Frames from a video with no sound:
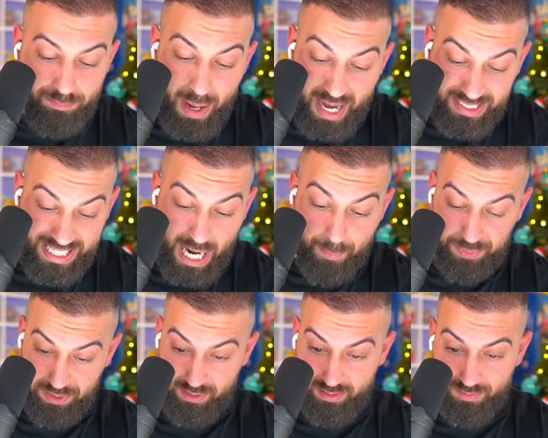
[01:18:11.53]
Box
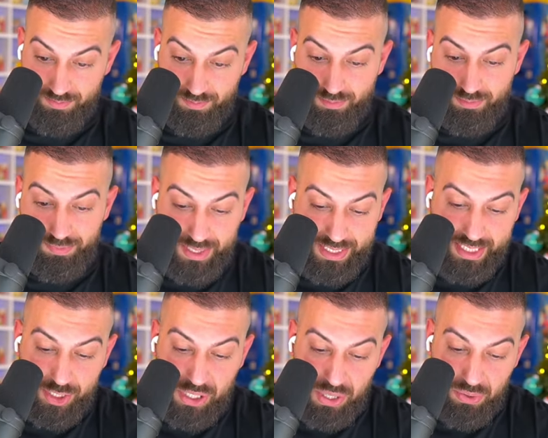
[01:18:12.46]
topper. This
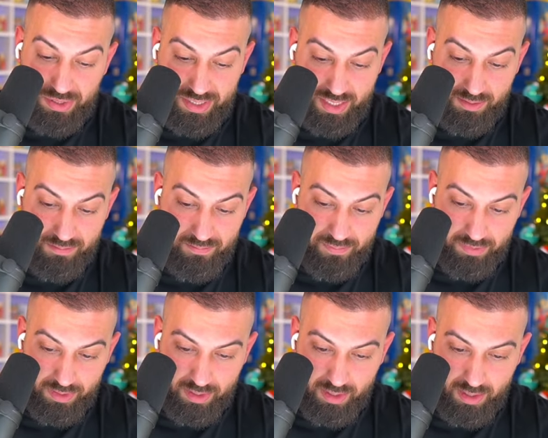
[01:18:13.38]
is huge.
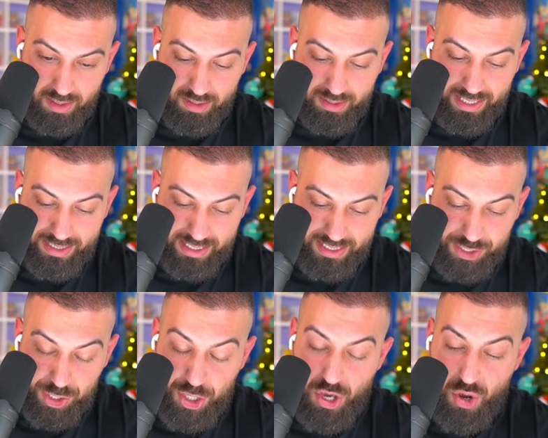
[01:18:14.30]
This is
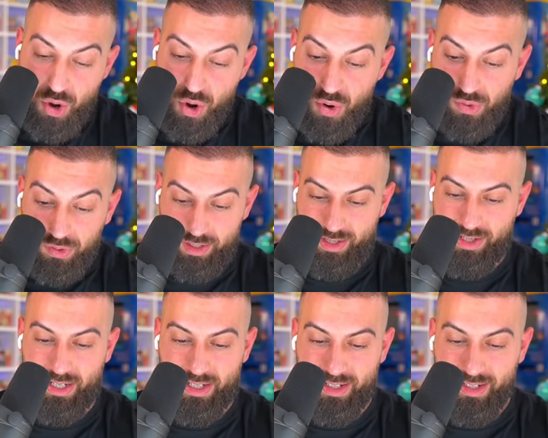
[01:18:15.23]

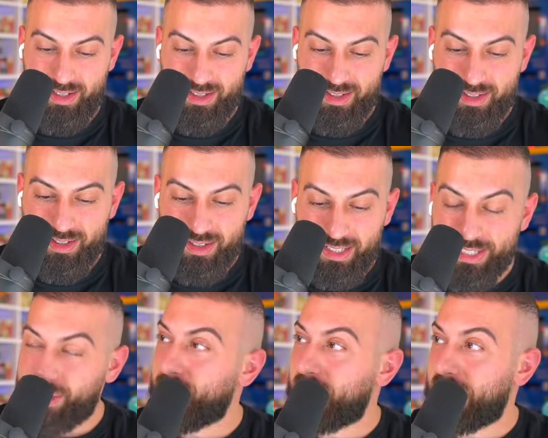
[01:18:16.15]
huge.
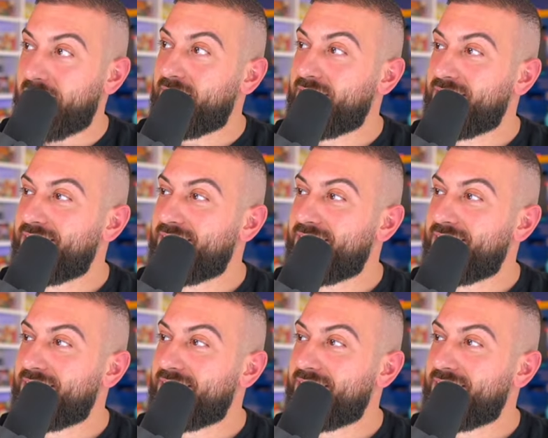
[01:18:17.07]
Literally.